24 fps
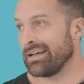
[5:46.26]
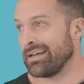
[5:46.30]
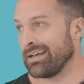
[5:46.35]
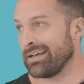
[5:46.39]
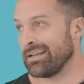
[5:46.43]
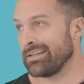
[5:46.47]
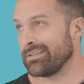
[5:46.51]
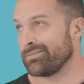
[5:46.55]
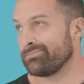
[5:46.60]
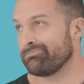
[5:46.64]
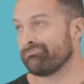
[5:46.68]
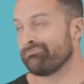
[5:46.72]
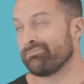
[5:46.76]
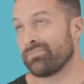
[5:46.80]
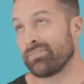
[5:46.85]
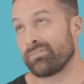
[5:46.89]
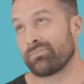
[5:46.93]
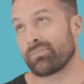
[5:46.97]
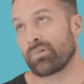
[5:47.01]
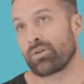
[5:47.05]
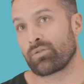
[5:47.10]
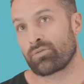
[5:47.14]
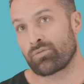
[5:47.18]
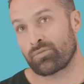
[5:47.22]
a
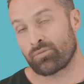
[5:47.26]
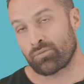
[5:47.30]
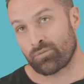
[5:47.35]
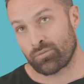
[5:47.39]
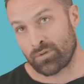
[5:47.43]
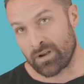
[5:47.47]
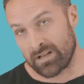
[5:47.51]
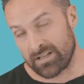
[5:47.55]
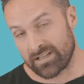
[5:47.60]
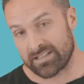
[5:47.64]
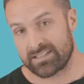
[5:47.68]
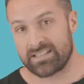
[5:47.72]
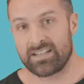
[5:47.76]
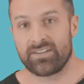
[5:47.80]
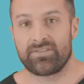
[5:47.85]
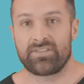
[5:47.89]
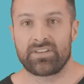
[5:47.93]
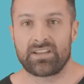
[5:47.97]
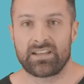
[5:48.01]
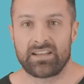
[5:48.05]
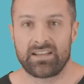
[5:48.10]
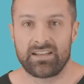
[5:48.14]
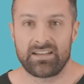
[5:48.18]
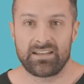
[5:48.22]

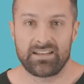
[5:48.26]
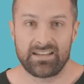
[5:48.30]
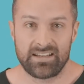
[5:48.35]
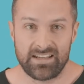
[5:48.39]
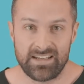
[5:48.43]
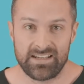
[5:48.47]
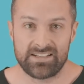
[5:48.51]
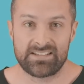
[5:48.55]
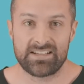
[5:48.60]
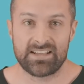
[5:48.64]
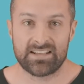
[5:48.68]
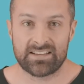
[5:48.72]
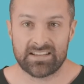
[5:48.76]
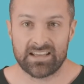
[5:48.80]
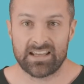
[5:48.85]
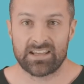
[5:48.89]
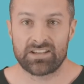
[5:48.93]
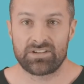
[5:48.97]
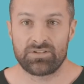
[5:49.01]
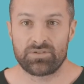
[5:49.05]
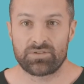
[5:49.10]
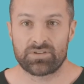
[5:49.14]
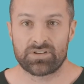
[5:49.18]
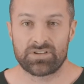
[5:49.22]
relatively easy
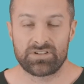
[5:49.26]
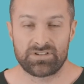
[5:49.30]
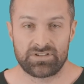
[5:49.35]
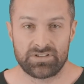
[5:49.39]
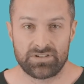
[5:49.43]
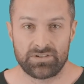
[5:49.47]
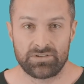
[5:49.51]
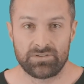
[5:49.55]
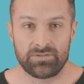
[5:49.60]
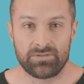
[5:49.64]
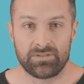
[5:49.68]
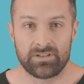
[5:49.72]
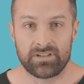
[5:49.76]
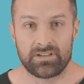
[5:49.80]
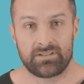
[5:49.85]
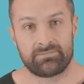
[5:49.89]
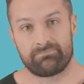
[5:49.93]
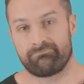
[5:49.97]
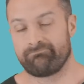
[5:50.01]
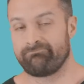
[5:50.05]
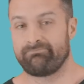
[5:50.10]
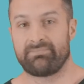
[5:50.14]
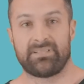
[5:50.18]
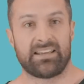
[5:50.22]
thing you can do
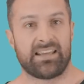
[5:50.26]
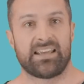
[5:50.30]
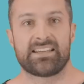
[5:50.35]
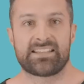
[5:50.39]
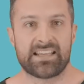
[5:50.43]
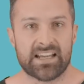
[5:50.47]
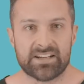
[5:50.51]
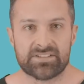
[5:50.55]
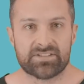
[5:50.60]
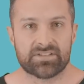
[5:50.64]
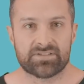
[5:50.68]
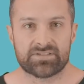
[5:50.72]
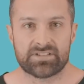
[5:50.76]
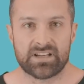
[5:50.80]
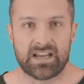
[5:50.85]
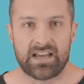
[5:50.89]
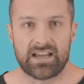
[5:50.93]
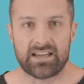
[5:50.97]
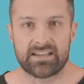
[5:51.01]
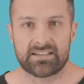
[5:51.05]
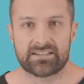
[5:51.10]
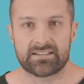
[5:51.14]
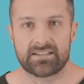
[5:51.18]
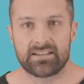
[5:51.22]
is
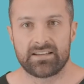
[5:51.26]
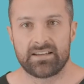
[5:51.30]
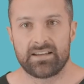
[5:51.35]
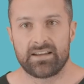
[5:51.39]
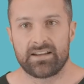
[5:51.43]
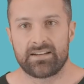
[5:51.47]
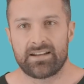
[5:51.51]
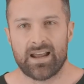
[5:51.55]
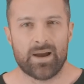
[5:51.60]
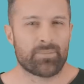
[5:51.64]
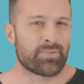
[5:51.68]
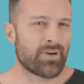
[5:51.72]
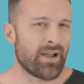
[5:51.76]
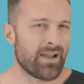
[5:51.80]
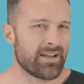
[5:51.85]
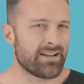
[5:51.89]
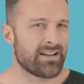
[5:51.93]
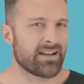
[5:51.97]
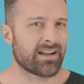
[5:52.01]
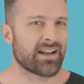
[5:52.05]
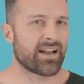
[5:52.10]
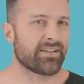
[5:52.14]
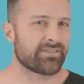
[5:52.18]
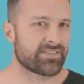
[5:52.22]
exercise. Now, I'm probably
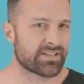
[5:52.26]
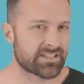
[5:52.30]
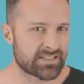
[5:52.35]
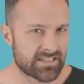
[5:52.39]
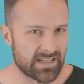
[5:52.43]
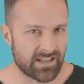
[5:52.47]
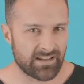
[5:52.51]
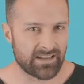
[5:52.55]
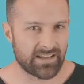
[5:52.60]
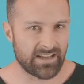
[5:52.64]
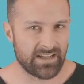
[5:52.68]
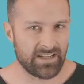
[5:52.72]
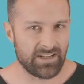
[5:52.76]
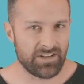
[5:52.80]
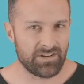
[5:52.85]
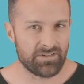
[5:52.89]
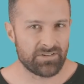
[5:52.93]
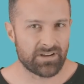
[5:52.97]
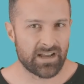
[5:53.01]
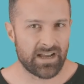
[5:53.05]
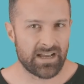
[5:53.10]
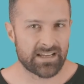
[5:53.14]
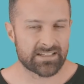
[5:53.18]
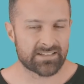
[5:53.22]
not going to have to sell any of
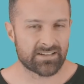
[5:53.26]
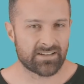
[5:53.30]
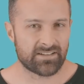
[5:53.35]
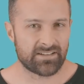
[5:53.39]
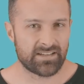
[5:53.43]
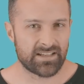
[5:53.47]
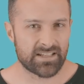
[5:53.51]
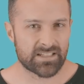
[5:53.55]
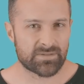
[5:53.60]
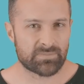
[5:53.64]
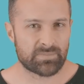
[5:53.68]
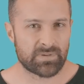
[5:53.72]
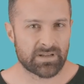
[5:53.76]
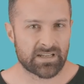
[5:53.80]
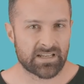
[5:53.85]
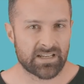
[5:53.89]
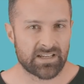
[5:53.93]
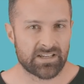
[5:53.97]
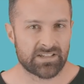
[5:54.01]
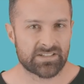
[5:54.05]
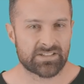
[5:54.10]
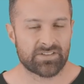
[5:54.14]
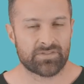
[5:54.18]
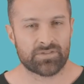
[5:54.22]
you guys on this,
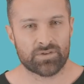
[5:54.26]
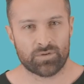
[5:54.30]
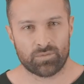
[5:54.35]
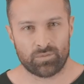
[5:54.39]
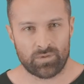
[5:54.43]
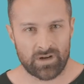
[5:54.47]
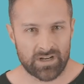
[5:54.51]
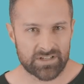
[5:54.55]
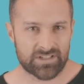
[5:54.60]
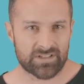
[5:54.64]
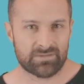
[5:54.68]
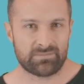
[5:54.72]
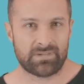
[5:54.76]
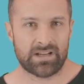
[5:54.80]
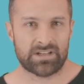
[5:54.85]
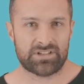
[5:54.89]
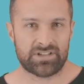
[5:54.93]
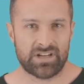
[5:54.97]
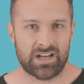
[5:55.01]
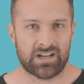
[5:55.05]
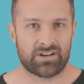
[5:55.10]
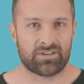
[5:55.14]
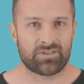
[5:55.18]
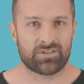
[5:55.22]
because if you're watching my
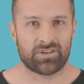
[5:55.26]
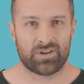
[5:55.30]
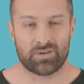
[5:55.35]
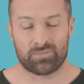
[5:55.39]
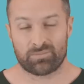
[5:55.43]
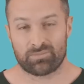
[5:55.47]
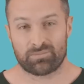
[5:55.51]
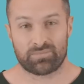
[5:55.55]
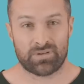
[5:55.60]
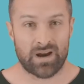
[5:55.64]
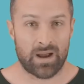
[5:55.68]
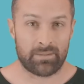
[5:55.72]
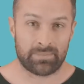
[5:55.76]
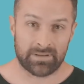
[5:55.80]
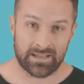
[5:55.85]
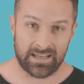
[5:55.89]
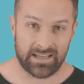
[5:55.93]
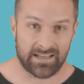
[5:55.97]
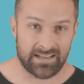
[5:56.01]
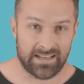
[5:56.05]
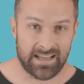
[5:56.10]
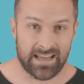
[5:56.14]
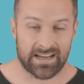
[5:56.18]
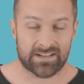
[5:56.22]
channel, you're
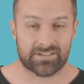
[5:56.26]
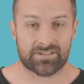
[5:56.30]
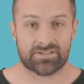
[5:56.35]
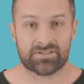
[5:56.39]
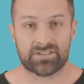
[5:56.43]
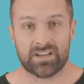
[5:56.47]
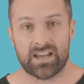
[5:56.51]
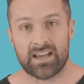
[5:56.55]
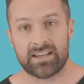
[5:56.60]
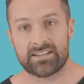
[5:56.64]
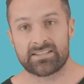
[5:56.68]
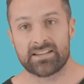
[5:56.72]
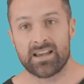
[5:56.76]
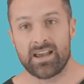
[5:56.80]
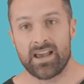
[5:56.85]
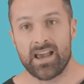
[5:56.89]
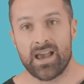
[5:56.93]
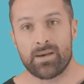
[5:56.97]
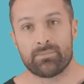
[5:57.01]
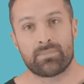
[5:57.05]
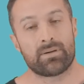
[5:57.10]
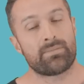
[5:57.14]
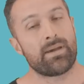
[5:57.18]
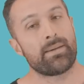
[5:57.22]
probably into exercise,
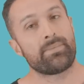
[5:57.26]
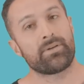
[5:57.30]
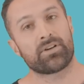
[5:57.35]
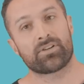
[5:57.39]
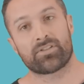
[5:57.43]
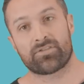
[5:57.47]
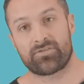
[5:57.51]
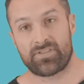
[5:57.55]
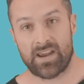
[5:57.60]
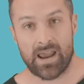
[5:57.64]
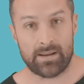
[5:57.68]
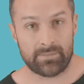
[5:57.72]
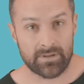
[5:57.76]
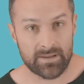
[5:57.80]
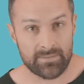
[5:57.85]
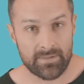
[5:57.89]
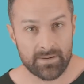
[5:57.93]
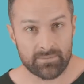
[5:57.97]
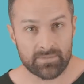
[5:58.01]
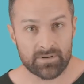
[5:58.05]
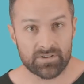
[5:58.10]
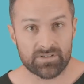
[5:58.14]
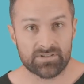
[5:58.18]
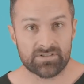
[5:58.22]
but maybe your family
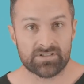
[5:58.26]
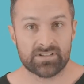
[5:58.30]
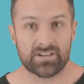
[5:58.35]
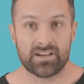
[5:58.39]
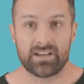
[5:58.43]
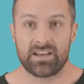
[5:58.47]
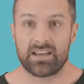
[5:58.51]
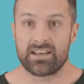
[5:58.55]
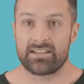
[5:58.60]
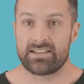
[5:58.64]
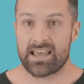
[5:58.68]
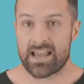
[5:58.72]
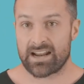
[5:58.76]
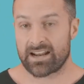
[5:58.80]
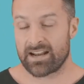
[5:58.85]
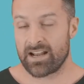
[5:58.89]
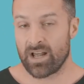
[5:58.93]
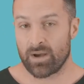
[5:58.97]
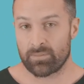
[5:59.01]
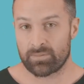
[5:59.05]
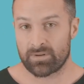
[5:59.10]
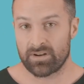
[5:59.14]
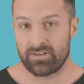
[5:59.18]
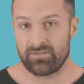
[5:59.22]
members, that could
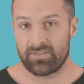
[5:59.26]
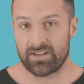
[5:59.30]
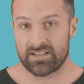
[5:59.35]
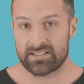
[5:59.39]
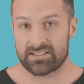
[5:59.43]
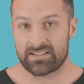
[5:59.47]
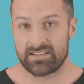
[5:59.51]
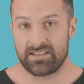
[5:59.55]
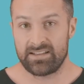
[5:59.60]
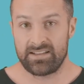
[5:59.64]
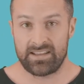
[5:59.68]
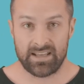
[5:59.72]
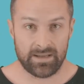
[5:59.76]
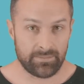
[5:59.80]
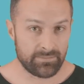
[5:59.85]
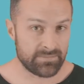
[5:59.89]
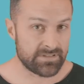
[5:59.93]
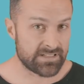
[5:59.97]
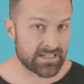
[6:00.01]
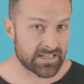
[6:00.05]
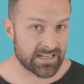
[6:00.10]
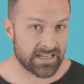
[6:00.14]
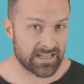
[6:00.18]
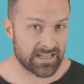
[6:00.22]
help convince them to